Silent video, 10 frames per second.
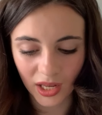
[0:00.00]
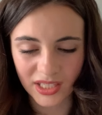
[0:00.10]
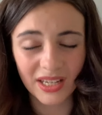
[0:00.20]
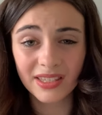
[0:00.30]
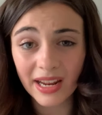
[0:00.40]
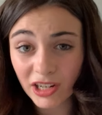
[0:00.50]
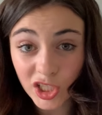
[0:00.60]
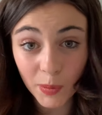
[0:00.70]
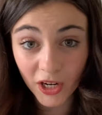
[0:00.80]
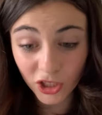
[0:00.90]
And is there a
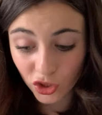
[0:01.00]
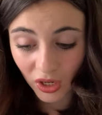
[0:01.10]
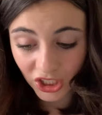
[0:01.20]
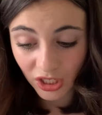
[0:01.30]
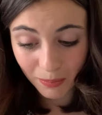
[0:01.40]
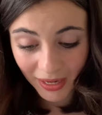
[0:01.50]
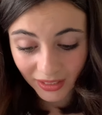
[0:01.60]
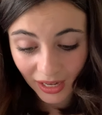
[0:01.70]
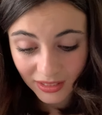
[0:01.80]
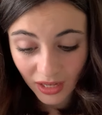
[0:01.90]
spider scratching in
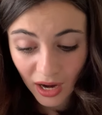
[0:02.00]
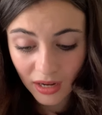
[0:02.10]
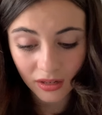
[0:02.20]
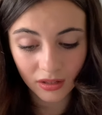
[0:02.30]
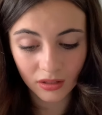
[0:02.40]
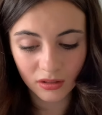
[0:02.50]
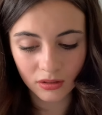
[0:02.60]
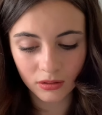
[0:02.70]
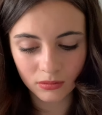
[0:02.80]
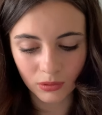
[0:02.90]
Madagascar?
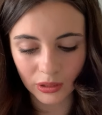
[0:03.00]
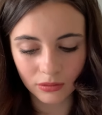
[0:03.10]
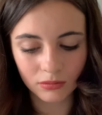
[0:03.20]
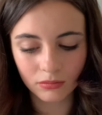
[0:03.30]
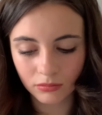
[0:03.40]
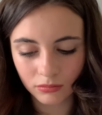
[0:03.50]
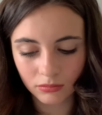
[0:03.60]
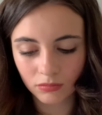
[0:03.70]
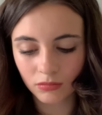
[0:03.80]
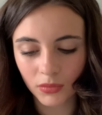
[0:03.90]
Well,
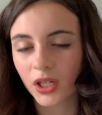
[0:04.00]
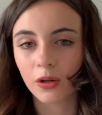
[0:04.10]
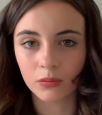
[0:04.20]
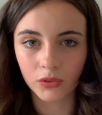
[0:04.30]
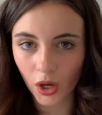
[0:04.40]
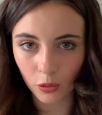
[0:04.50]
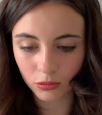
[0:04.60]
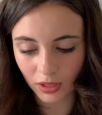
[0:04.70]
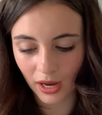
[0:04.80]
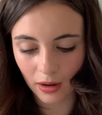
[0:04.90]
I don't know.
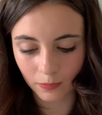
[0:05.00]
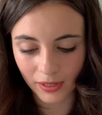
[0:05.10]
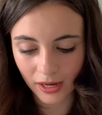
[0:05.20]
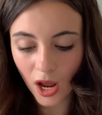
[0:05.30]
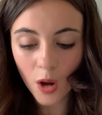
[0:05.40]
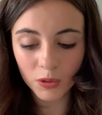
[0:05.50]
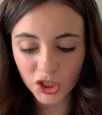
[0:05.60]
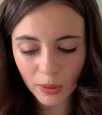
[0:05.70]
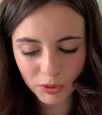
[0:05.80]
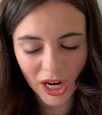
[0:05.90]
They can't really. Well,
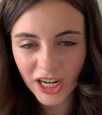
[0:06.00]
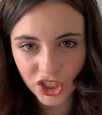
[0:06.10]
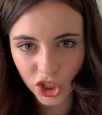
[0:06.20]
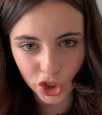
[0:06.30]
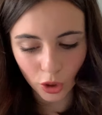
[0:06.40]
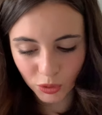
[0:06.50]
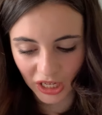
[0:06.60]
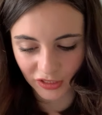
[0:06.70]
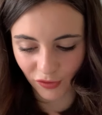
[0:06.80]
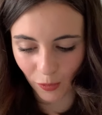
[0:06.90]
stop changing the
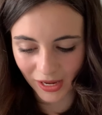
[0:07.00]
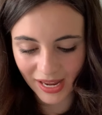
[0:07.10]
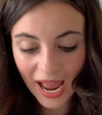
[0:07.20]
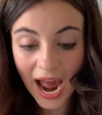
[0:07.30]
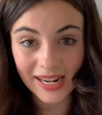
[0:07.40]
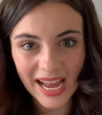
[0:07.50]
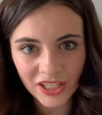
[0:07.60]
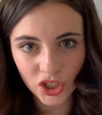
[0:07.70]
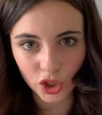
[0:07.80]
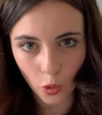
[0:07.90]
subject, Foaly, and
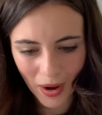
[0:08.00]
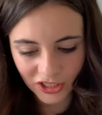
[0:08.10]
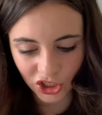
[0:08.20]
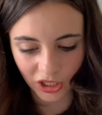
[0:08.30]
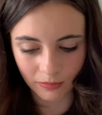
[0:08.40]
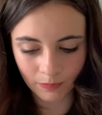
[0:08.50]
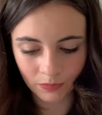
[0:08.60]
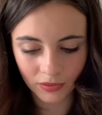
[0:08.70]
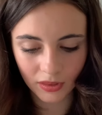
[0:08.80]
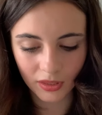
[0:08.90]
answer the question.
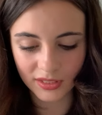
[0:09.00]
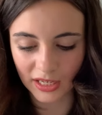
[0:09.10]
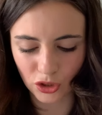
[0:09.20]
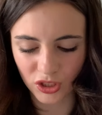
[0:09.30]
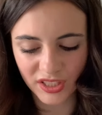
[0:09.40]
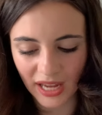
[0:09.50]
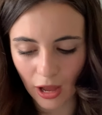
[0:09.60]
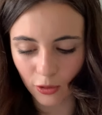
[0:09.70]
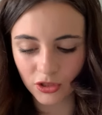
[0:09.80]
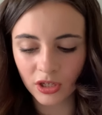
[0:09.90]
The centaur
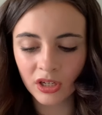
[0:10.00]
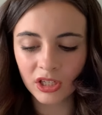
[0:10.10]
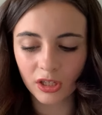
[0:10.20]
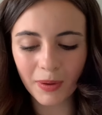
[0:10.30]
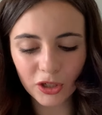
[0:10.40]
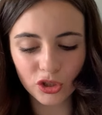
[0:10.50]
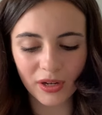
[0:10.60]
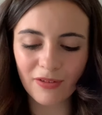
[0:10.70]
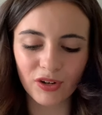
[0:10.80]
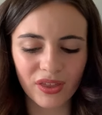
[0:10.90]
scowled. Commander
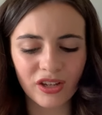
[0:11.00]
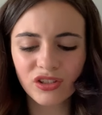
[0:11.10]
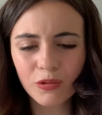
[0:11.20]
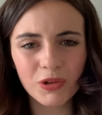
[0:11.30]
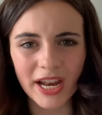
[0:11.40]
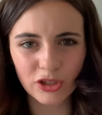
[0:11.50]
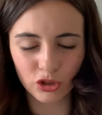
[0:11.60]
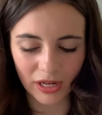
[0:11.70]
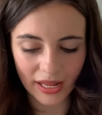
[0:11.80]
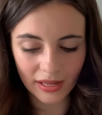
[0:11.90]
took everything so
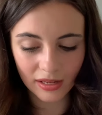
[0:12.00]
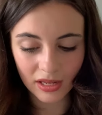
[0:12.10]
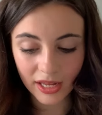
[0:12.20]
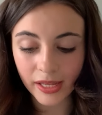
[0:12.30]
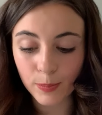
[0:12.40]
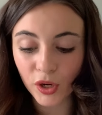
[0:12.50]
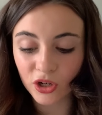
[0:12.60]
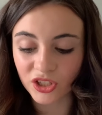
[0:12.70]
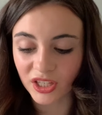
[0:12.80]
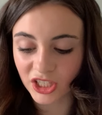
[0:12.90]
literally. He
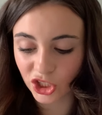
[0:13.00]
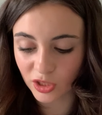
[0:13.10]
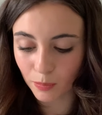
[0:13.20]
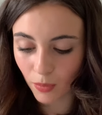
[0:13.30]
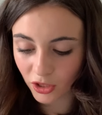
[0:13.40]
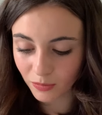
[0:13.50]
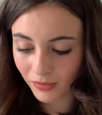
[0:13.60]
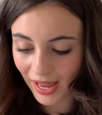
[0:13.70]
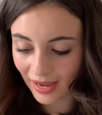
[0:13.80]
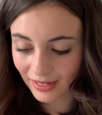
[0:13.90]
plugged the dish's
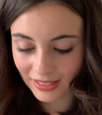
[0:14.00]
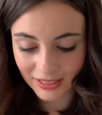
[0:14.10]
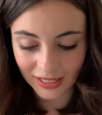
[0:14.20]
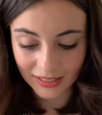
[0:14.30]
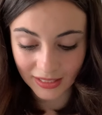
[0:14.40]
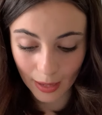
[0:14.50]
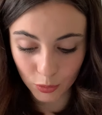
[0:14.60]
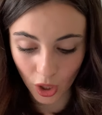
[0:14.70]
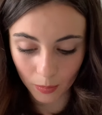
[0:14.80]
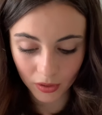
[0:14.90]
modern LAN into his
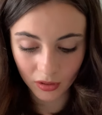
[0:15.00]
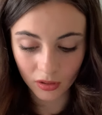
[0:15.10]
laptop.